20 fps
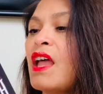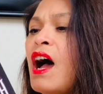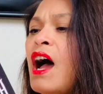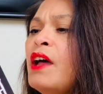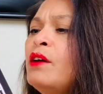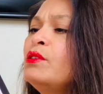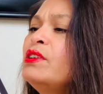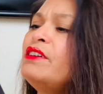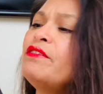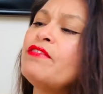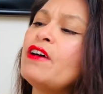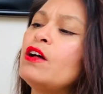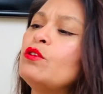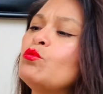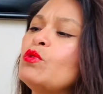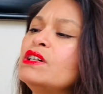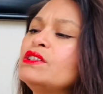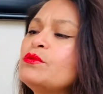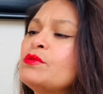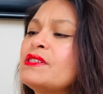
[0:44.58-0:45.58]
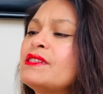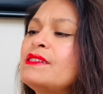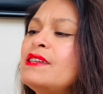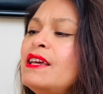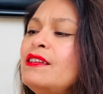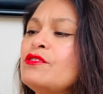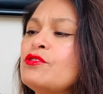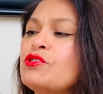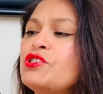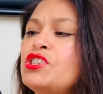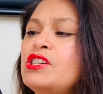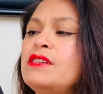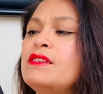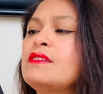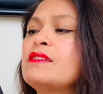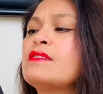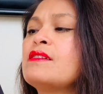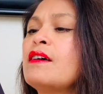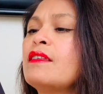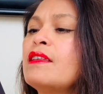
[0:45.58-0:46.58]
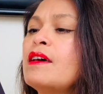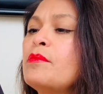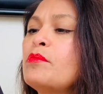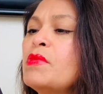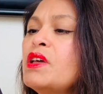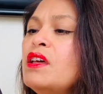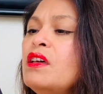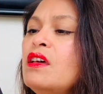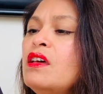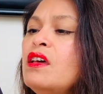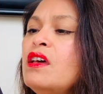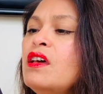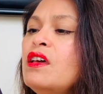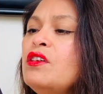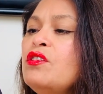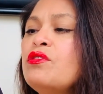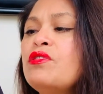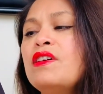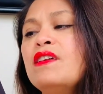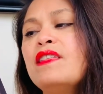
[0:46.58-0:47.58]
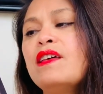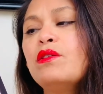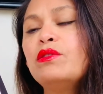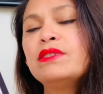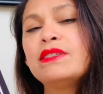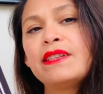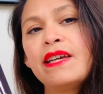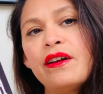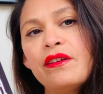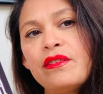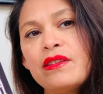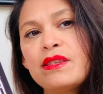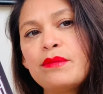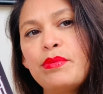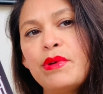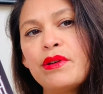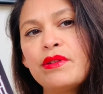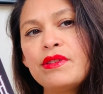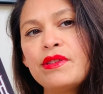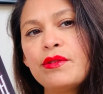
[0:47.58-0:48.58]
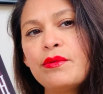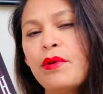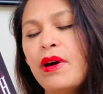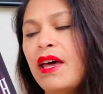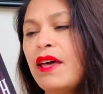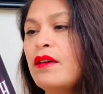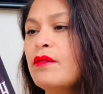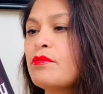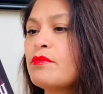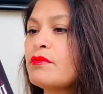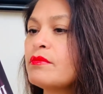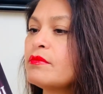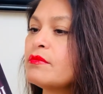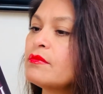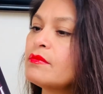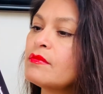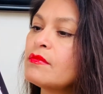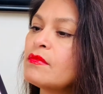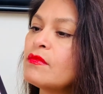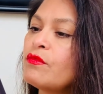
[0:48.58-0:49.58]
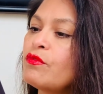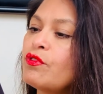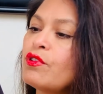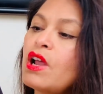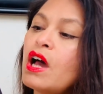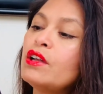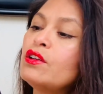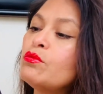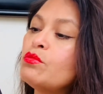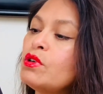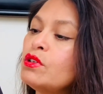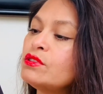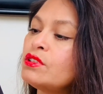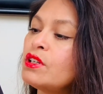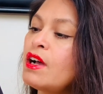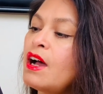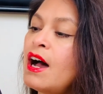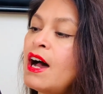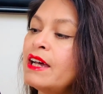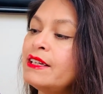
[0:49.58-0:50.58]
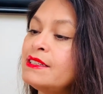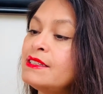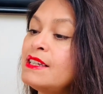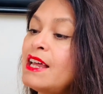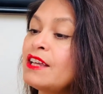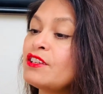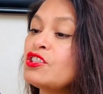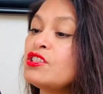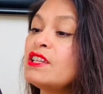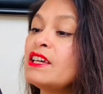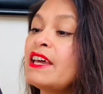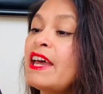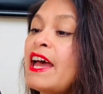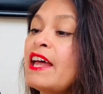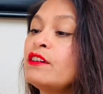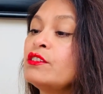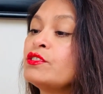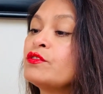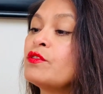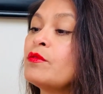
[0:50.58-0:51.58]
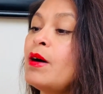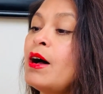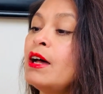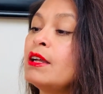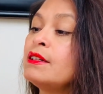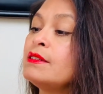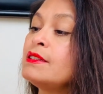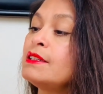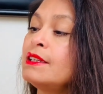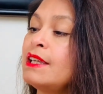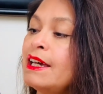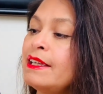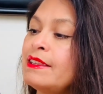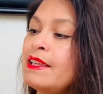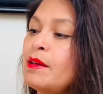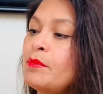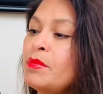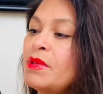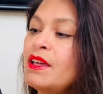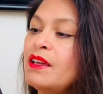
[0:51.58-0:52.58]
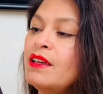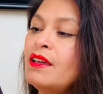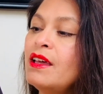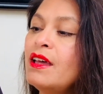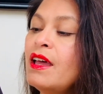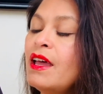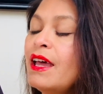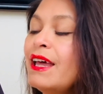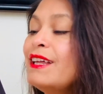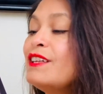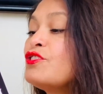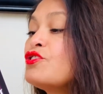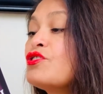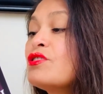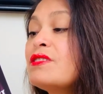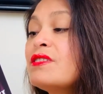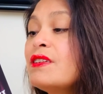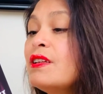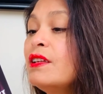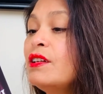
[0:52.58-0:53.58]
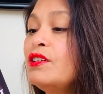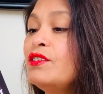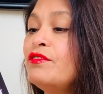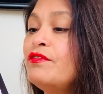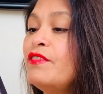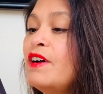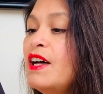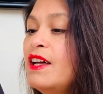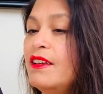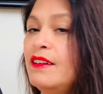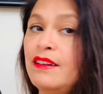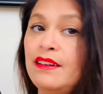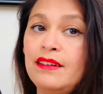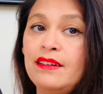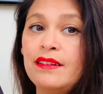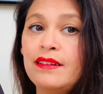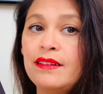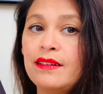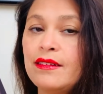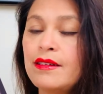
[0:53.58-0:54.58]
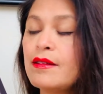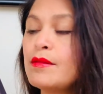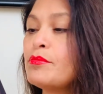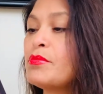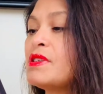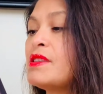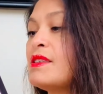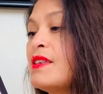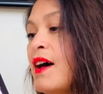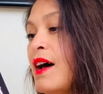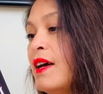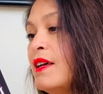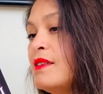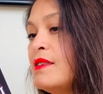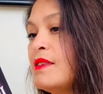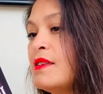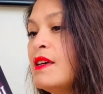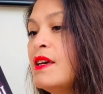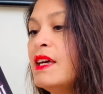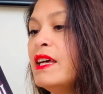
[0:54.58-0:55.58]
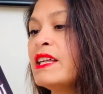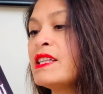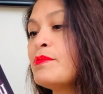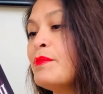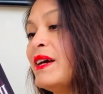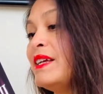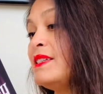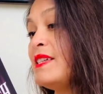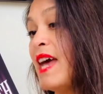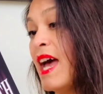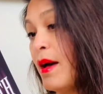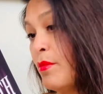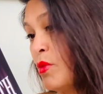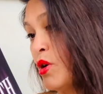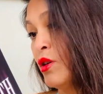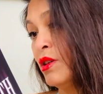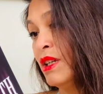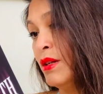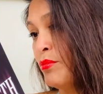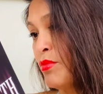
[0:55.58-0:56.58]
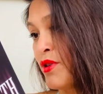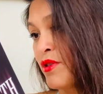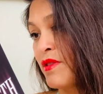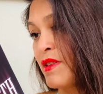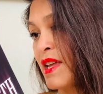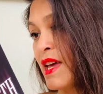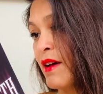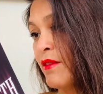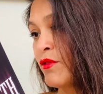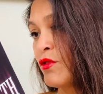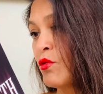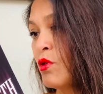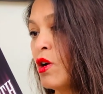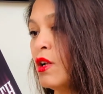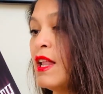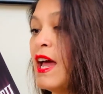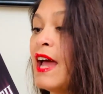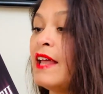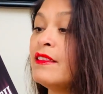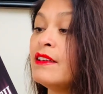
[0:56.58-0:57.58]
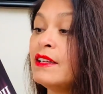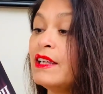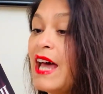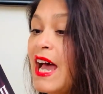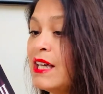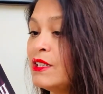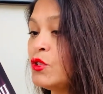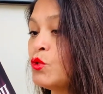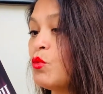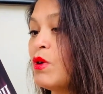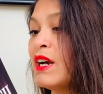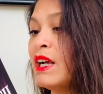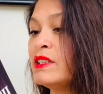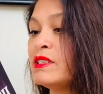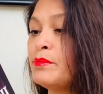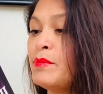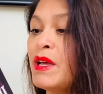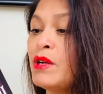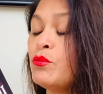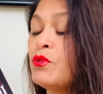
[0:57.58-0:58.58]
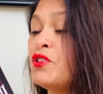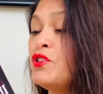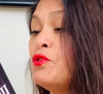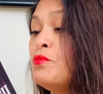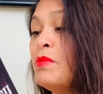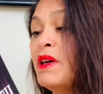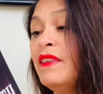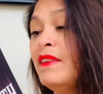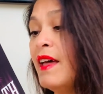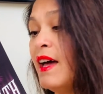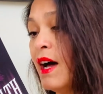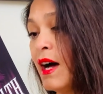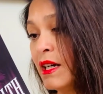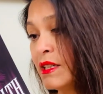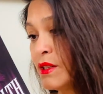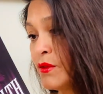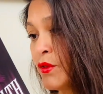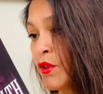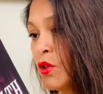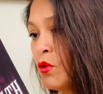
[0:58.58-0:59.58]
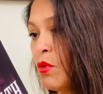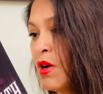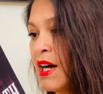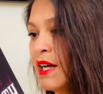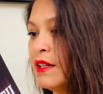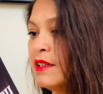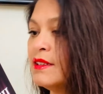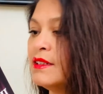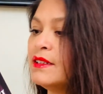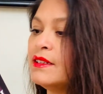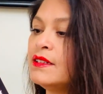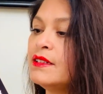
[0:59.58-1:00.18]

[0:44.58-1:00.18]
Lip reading: I only found ones with saints or Jesus on them. You think they will scare the spirits away? Fernanda rolled her eyes, snatching the candles from Anna to light them. It's just a little fun. Besides, it's my damn early birthday after all, and the last one I'll spend with you pendejas for a while.